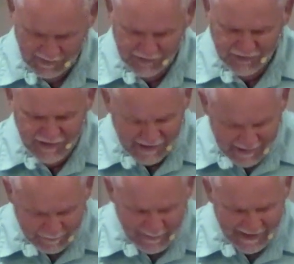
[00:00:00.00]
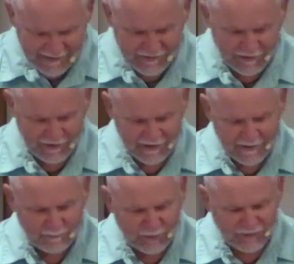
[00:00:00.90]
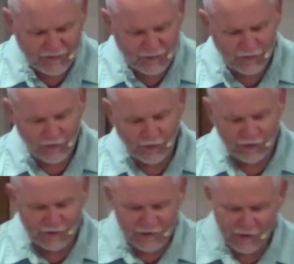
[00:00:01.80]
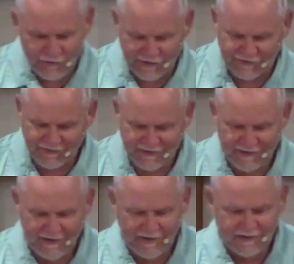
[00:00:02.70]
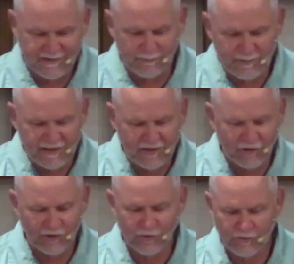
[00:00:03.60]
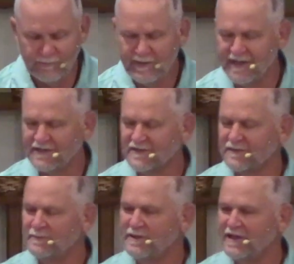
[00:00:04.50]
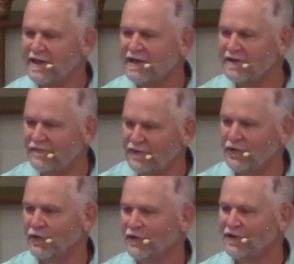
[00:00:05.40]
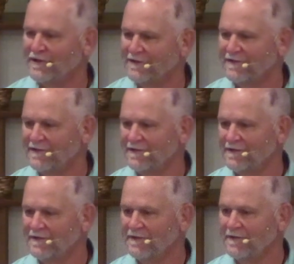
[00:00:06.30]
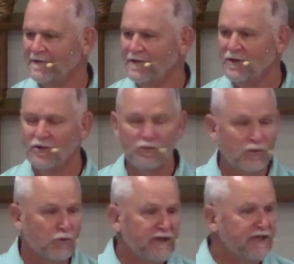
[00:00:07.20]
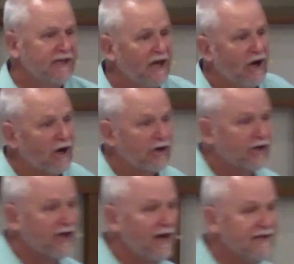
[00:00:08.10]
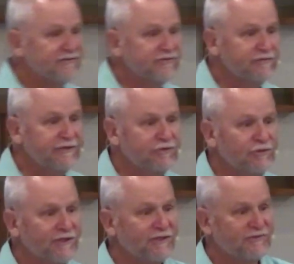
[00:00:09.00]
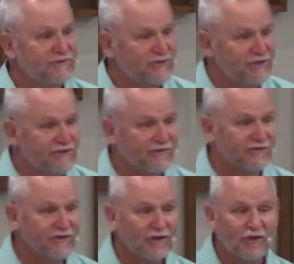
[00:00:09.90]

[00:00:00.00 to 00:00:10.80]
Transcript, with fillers: Seeing him back there puts her on notice to be on her best behavior when we are constantly looking to Jesus,